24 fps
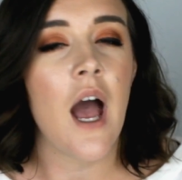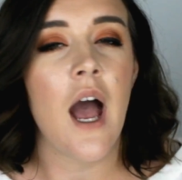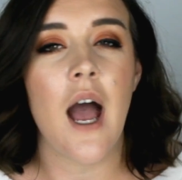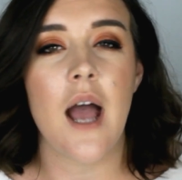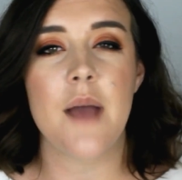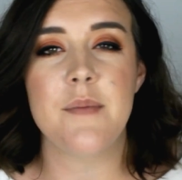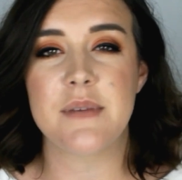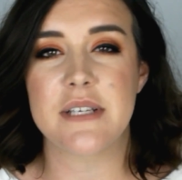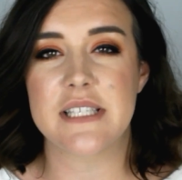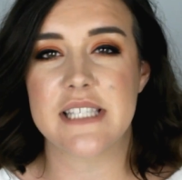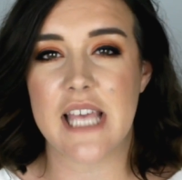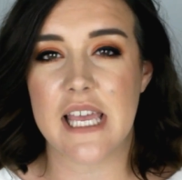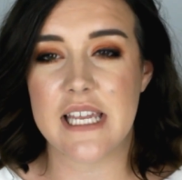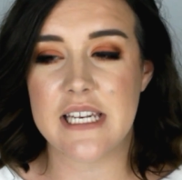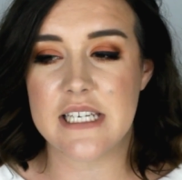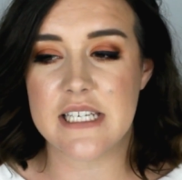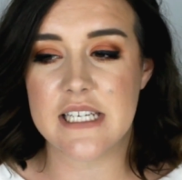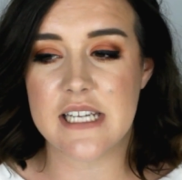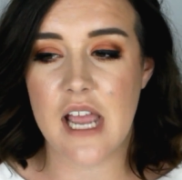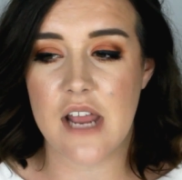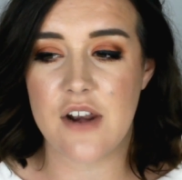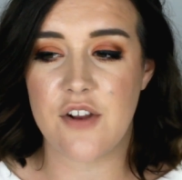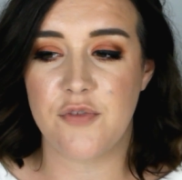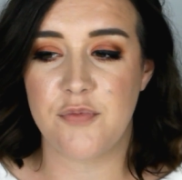I'm excited to
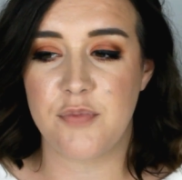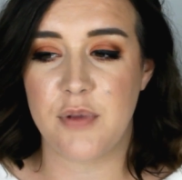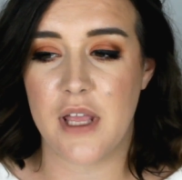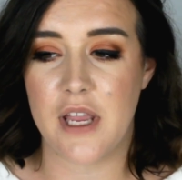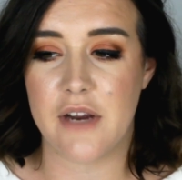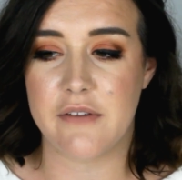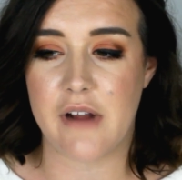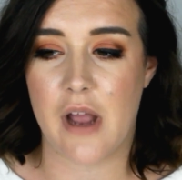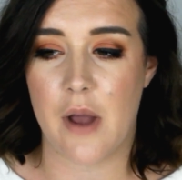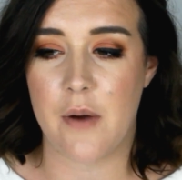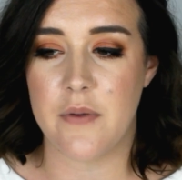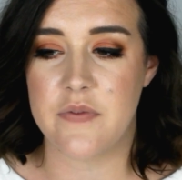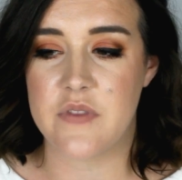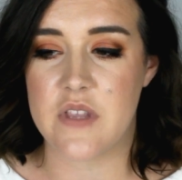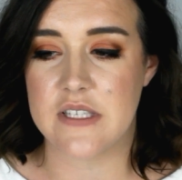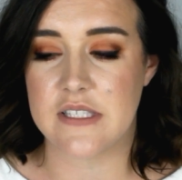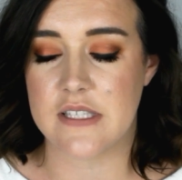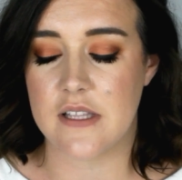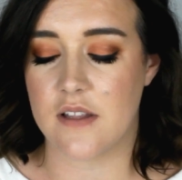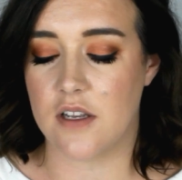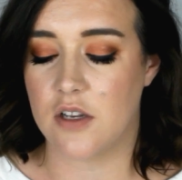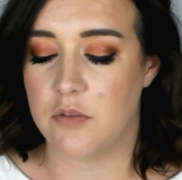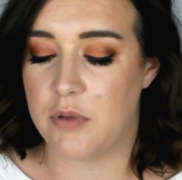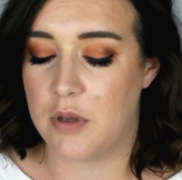kind of play around with this
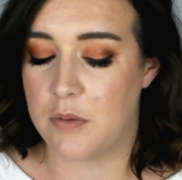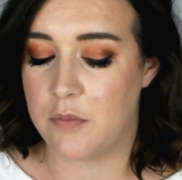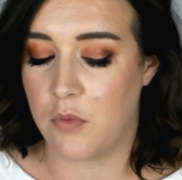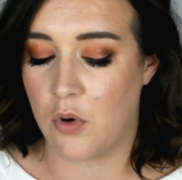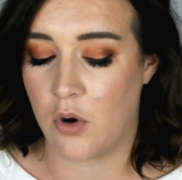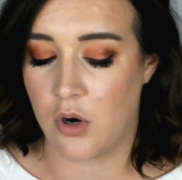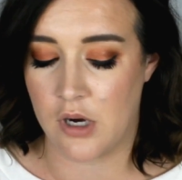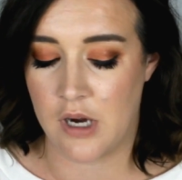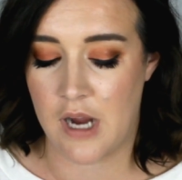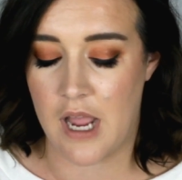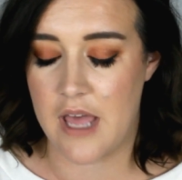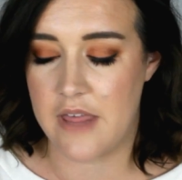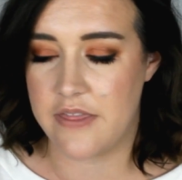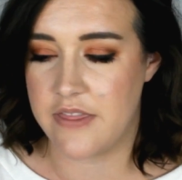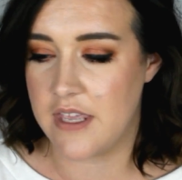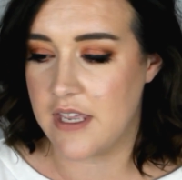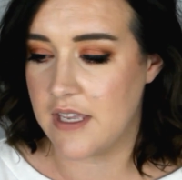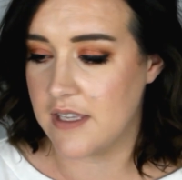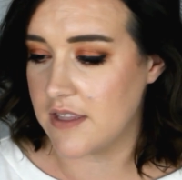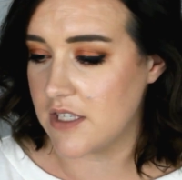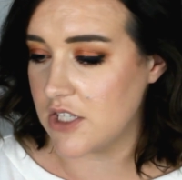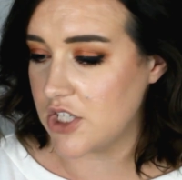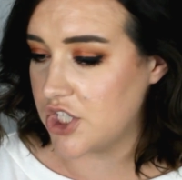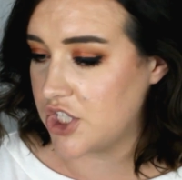a little bit more. I
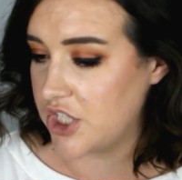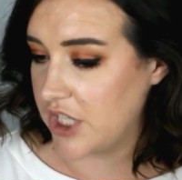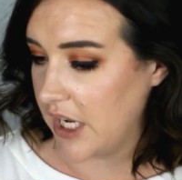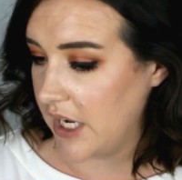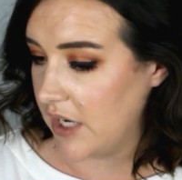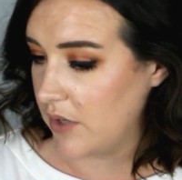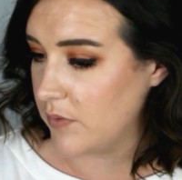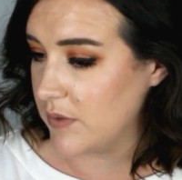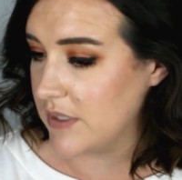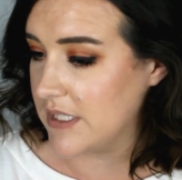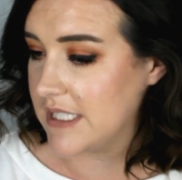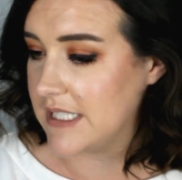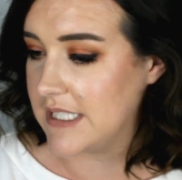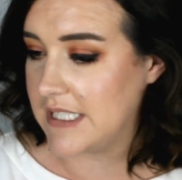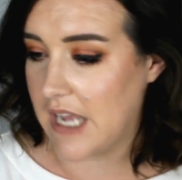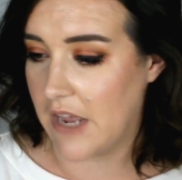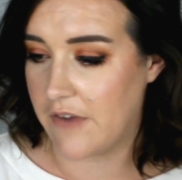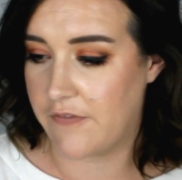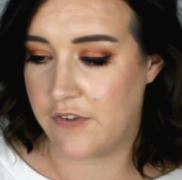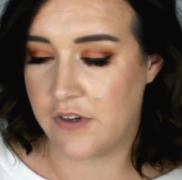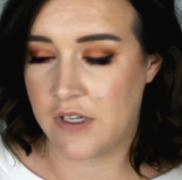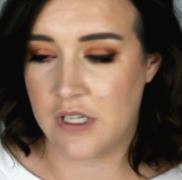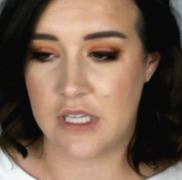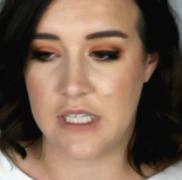think the shade was
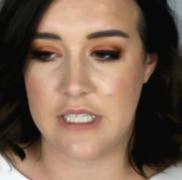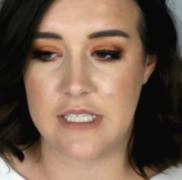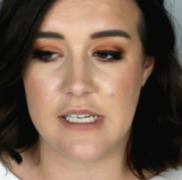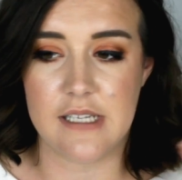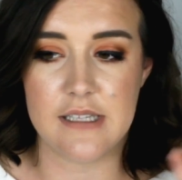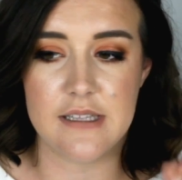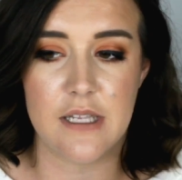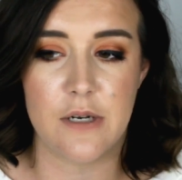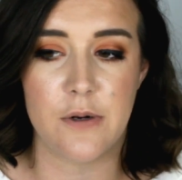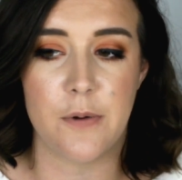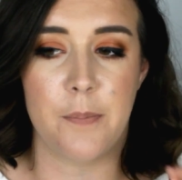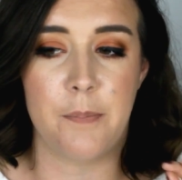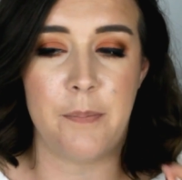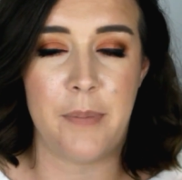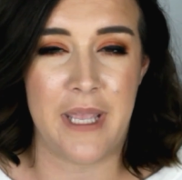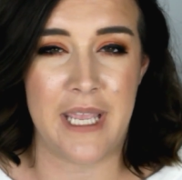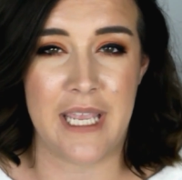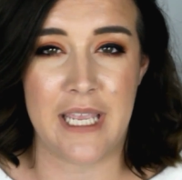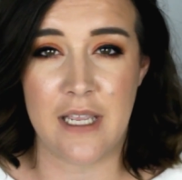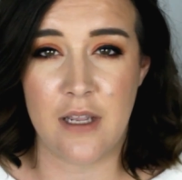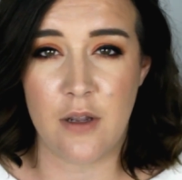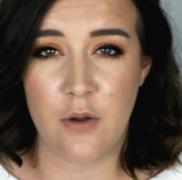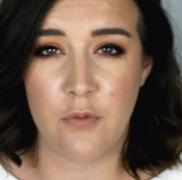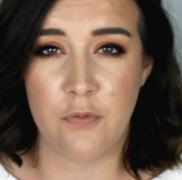definitely a little
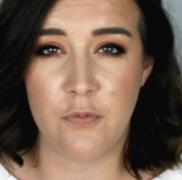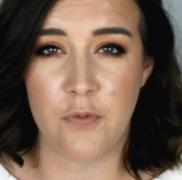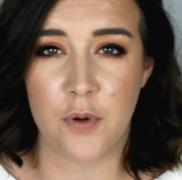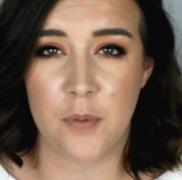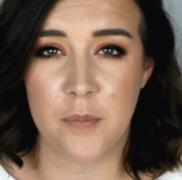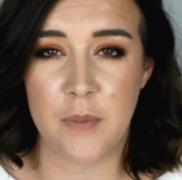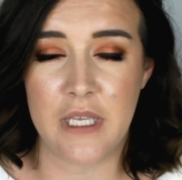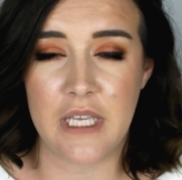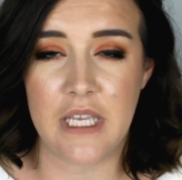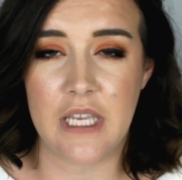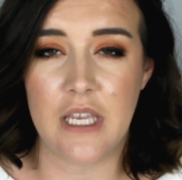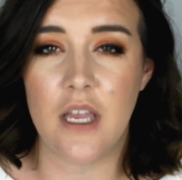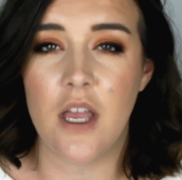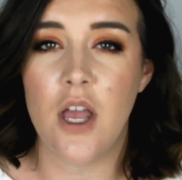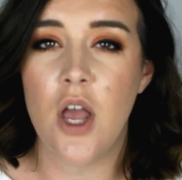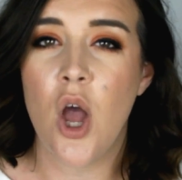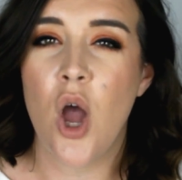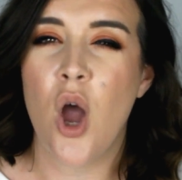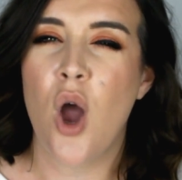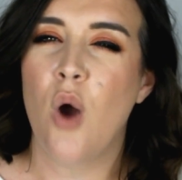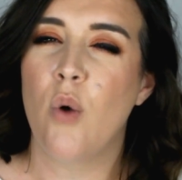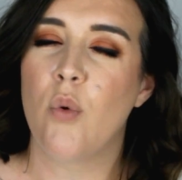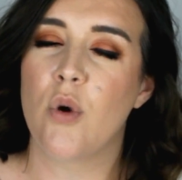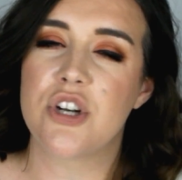pink for me,
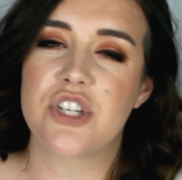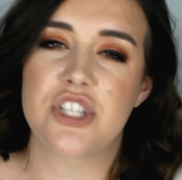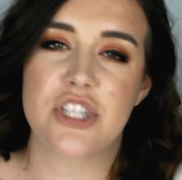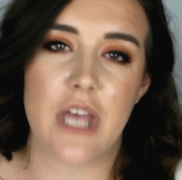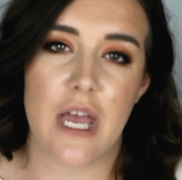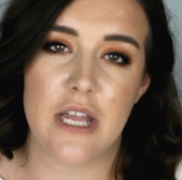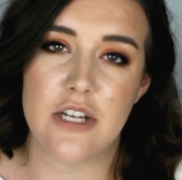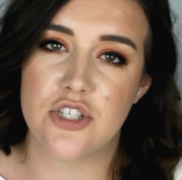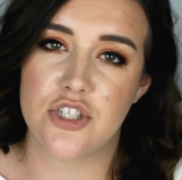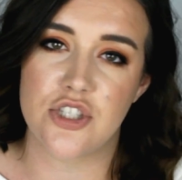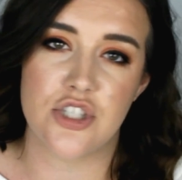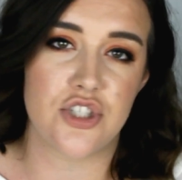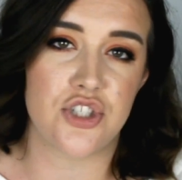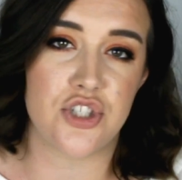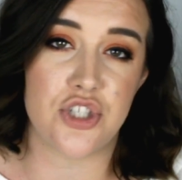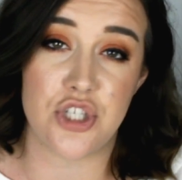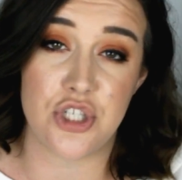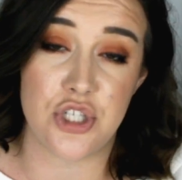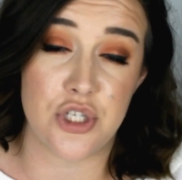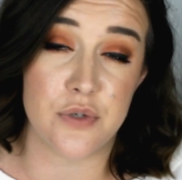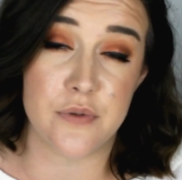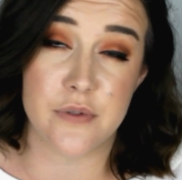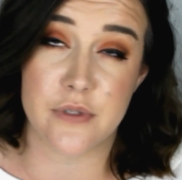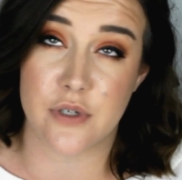which that's just
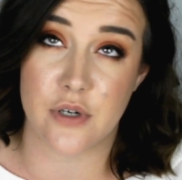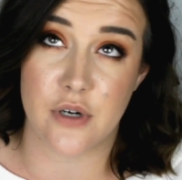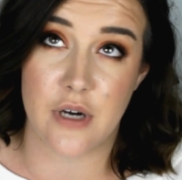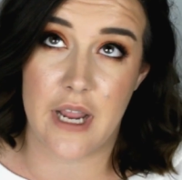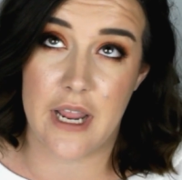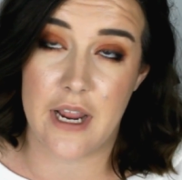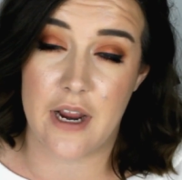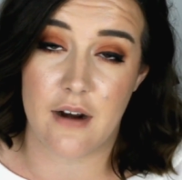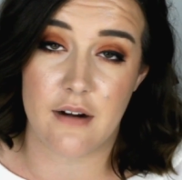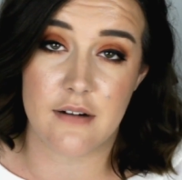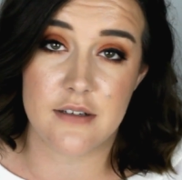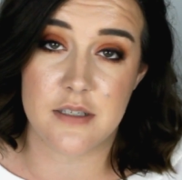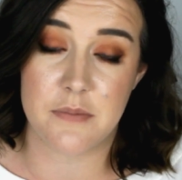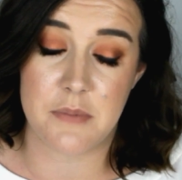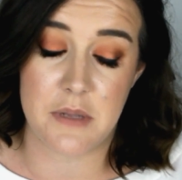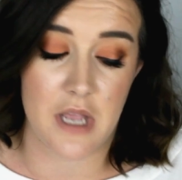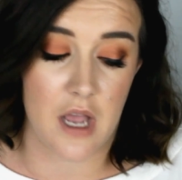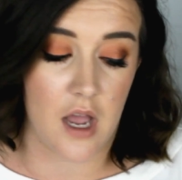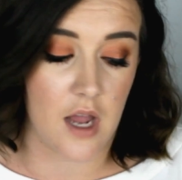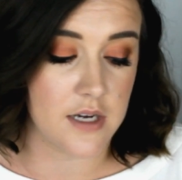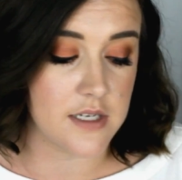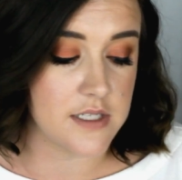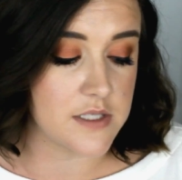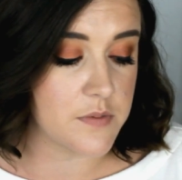user error, to be
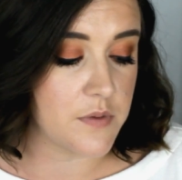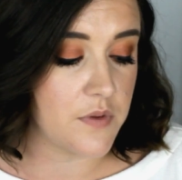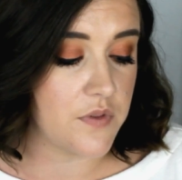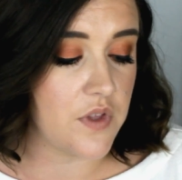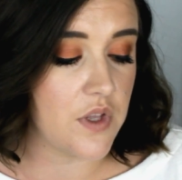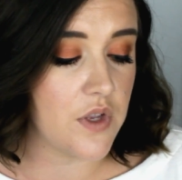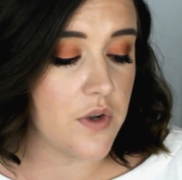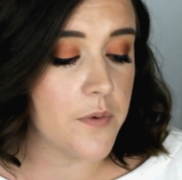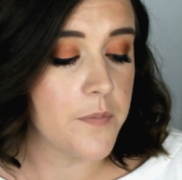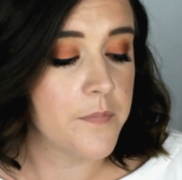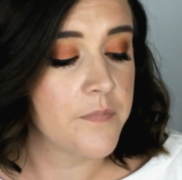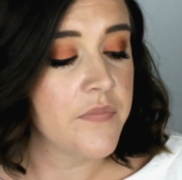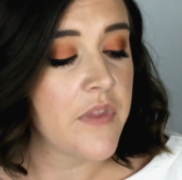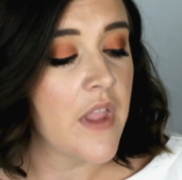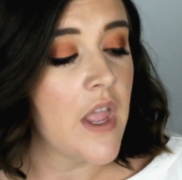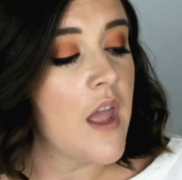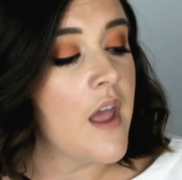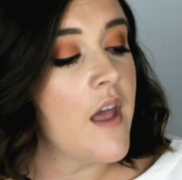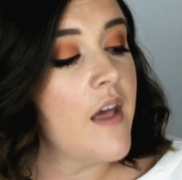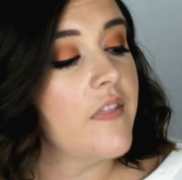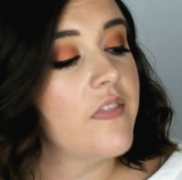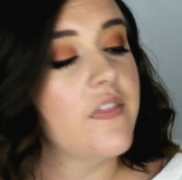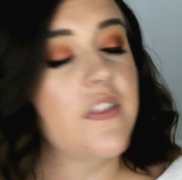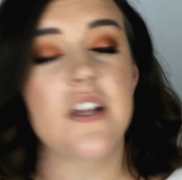honest with you.
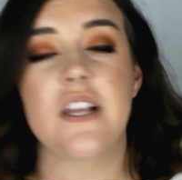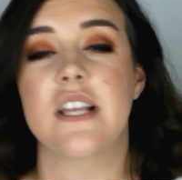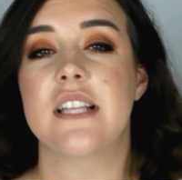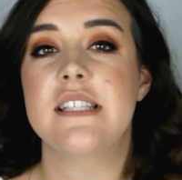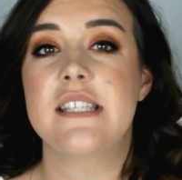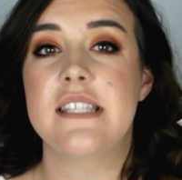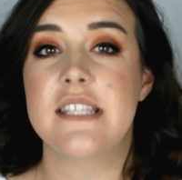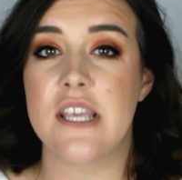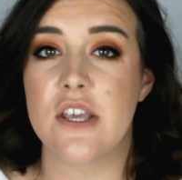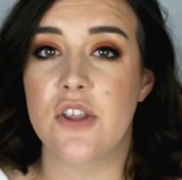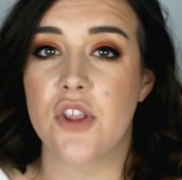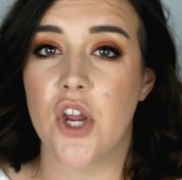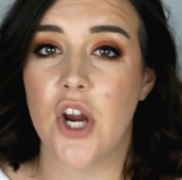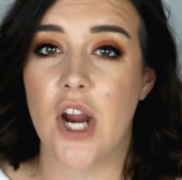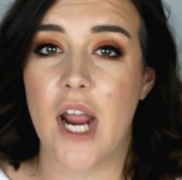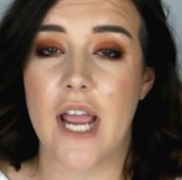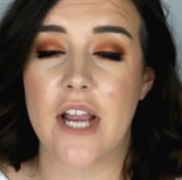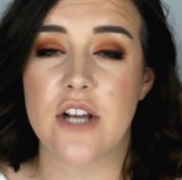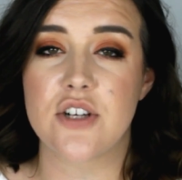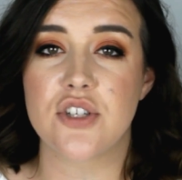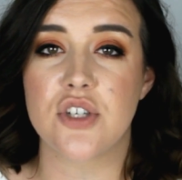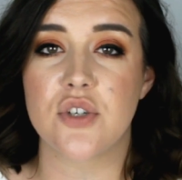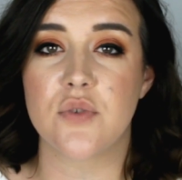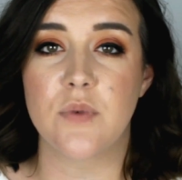The concealer
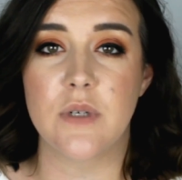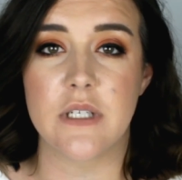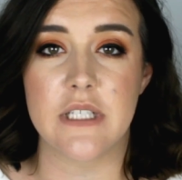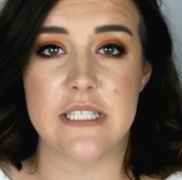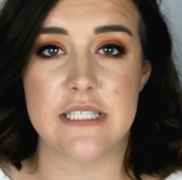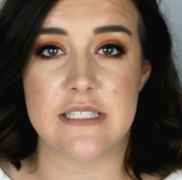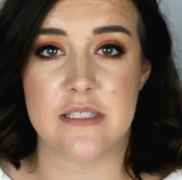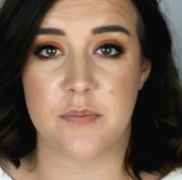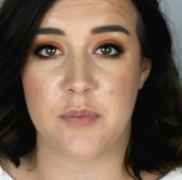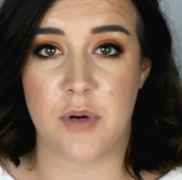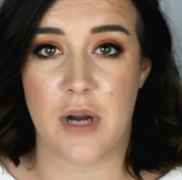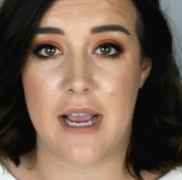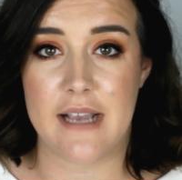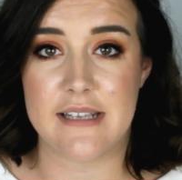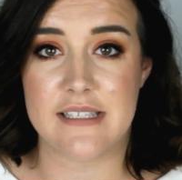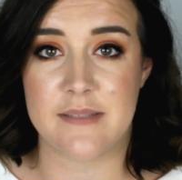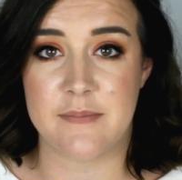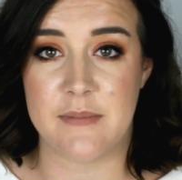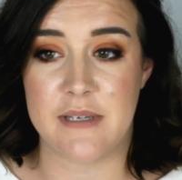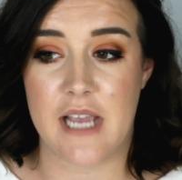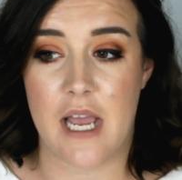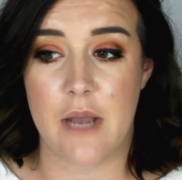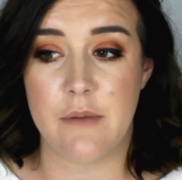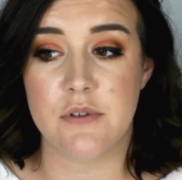actually really surprised
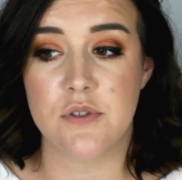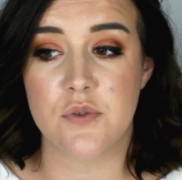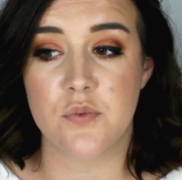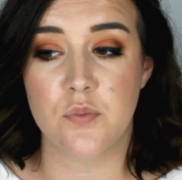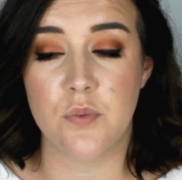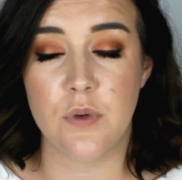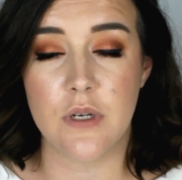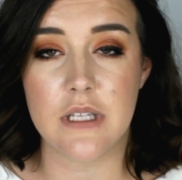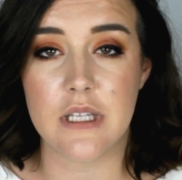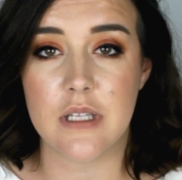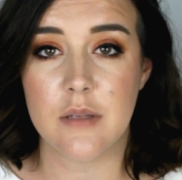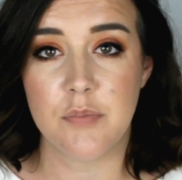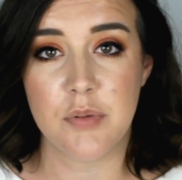me. I was really